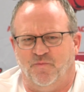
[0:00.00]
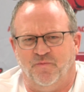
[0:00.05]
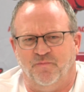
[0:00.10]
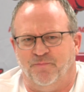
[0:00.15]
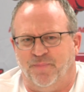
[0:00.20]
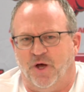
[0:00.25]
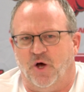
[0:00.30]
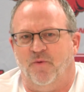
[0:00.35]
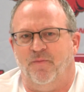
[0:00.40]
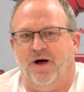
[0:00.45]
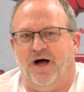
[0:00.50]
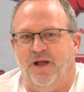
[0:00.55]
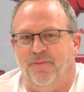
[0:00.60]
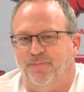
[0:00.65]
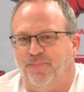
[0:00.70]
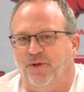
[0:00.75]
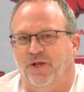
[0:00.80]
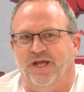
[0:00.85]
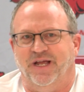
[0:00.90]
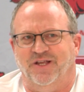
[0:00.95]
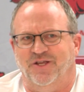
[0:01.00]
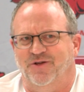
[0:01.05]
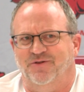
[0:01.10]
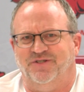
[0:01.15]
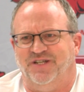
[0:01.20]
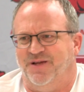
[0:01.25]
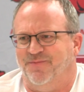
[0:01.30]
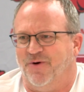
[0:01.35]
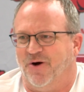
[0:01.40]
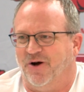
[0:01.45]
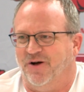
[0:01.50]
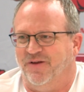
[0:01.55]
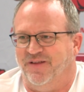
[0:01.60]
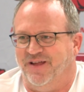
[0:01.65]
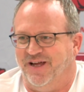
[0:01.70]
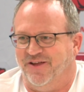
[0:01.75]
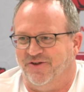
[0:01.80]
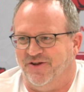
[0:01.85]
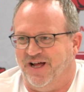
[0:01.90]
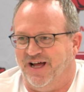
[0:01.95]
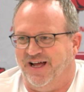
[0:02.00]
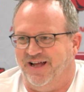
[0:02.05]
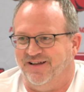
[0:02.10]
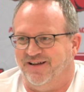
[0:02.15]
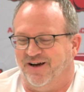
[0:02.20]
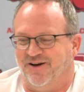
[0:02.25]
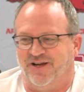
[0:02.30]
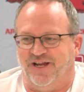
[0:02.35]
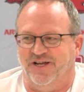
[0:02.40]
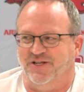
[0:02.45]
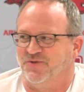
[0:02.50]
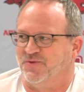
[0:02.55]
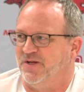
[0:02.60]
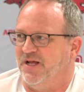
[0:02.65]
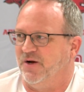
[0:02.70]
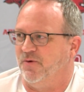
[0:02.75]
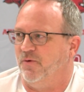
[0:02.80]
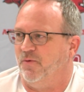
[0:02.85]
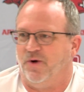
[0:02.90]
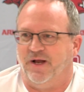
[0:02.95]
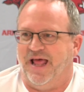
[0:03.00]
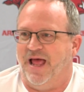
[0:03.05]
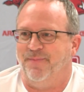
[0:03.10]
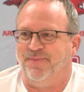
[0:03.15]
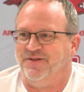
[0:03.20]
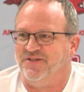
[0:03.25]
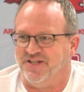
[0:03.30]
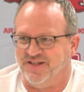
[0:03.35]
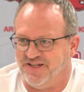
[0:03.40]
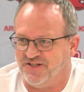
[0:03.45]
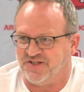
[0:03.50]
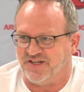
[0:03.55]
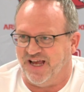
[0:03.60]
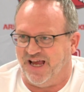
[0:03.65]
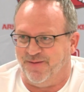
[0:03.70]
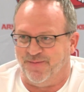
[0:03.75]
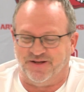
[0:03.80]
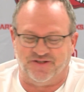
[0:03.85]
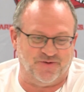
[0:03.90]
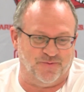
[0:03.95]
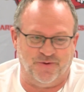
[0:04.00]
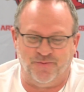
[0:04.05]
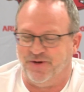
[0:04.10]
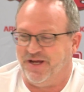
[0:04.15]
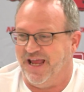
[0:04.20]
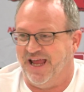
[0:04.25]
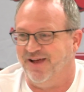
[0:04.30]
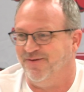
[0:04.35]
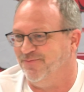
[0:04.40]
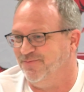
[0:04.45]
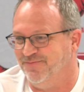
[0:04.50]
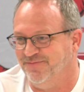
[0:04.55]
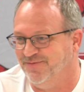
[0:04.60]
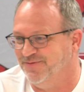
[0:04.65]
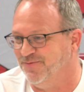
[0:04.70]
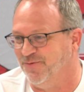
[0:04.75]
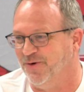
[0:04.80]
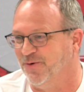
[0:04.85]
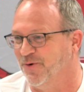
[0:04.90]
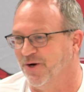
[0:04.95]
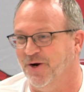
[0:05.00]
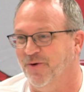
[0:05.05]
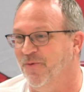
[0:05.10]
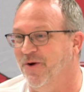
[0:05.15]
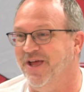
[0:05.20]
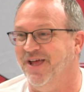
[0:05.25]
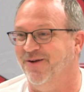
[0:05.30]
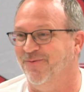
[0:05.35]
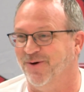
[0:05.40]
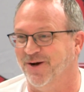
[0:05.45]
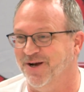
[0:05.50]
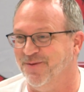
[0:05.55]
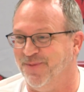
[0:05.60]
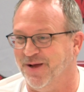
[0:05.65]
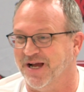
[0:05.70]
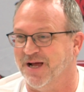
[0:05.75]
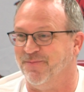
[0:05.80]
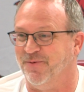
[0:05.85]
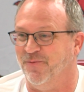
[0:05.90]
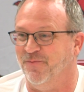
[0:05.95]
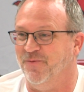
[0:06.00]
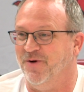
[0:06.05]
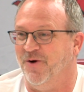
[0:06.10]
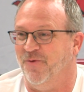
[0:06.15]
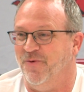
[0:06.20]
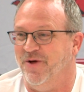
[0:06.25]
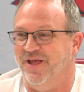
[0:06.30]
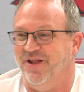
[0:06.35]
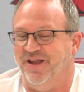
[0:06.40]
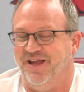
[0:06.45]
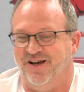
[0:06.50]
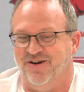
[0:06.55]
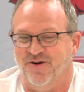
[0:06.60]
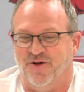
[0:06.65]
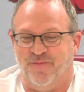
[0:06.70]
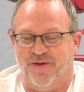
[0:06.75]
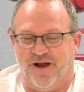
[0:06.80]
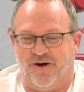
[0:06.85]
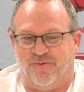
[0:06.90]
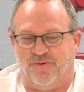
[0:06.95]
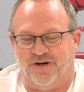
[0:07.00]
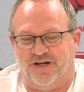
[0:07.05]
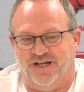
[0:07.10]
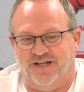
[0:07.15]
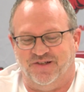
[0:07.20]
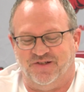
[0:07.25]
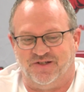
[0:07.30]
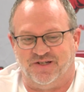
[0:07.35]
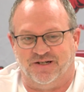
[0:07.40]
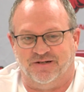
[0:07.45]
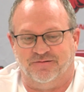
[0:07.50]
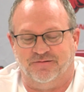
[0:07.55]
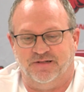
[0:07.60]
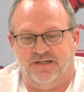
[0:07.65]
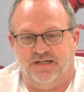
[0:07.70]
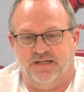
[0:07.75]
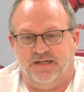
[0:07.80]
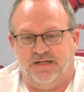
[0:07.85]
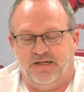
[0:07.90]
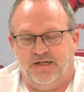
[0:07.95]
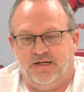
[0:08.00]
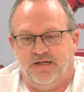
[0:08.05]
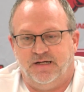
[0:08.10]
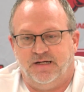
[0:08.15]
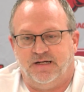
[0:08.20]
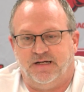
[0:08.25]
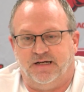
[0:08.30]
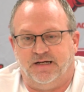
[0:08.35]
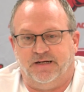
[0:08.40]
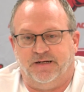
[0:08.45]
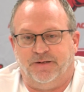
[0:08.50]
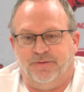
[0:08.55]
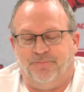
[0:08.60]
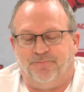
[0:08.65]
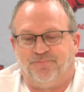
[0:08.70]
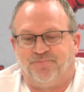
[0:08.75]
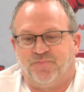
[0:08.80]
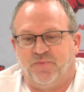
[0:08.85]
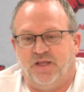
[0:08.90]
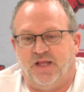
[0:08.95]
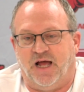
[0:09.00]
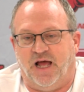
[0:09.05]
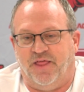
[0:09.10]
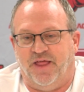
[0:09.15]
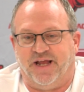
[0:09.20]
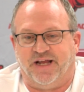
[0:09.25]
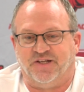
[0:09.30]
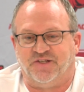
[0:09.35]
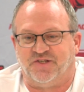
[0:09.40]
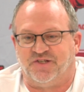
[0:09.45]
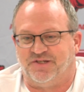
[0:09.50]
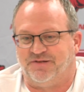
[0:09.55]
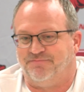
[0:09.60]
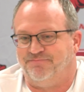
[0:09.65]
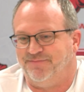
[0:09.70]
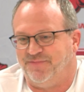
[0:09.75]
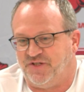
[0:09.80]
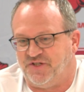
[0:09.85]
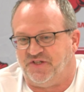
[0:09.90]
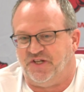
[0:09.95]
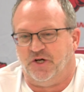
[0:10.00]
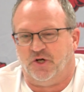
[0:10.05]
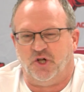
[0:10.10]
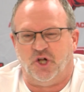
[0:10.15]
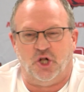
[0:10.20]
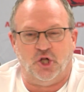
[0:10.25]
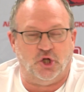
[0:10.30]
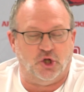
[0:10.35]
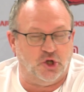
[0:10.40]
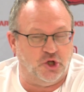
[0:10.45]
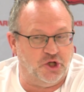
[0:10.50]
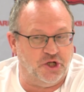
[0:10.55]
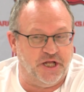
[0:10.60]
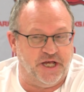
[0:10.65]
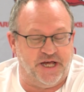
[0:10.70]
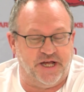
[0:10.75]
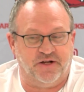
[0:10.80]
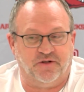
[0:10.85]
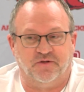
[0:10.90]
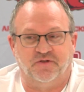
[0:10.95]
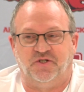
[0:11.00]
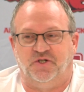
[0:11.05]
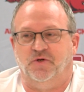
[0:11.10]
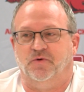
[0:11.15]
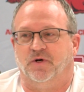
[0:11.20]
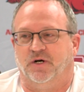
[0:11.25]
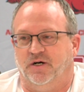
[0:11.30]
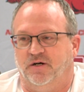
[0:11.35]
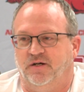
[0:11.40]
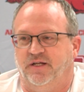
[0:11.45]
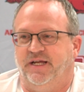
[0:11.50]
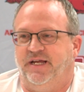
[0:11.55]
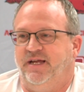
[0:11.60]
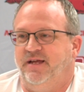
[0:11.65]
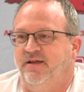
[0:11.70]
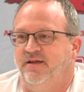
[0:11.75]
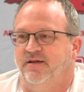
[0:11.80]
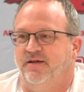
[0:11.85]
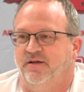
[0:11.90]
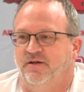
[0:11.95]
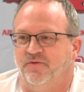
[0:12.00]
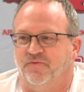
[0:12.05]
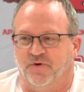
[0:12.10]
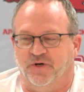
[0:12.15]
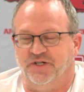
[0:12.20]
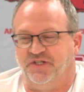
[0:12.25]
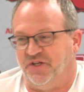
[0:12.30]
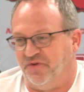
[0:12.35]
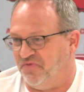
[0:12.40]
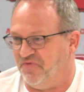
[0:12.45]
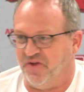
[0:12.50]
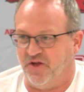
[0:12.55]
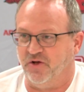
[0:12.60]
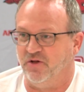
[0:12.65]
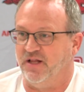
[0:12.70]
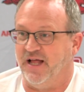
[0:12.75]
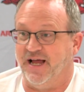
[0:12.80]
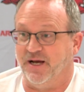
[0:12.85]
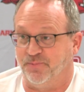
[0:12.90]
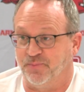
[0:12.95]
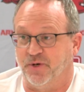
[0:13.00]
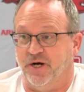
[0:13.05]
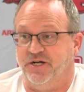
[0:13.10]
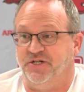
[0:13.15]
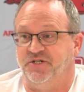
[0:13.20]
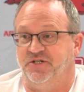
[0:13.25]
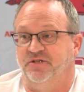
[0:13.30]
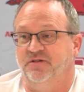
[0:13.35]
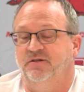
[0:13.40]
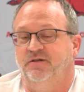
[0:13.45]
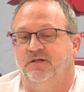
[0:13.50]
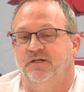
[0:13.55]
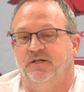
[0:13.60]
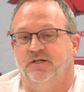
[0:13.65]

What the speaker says: Belmont played UT Martin the other night, and our kids were like, well, what happens in this game? I said, well, we can't. We're going to win. We're going to pick up a win here no matter what. So I think it's still a little too early for it to feel like pressure,